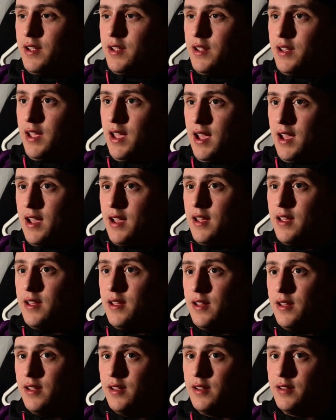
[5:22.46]
Yeah,
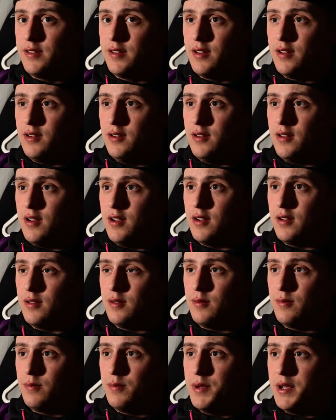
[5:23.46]
it's a little long,
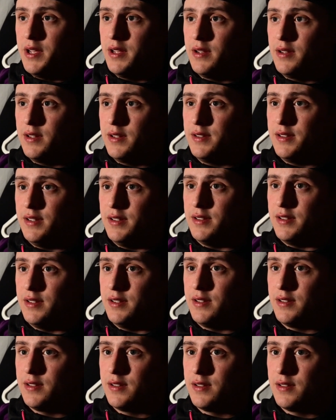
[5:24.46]
but it's easy.
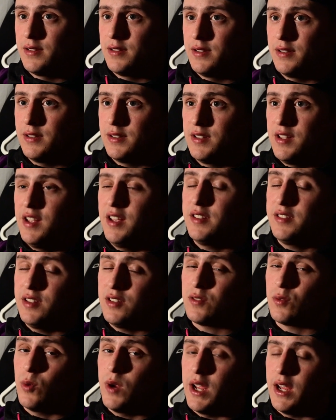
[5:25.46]
It's the
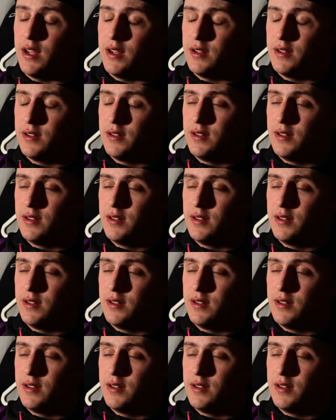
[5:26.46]
easiest way.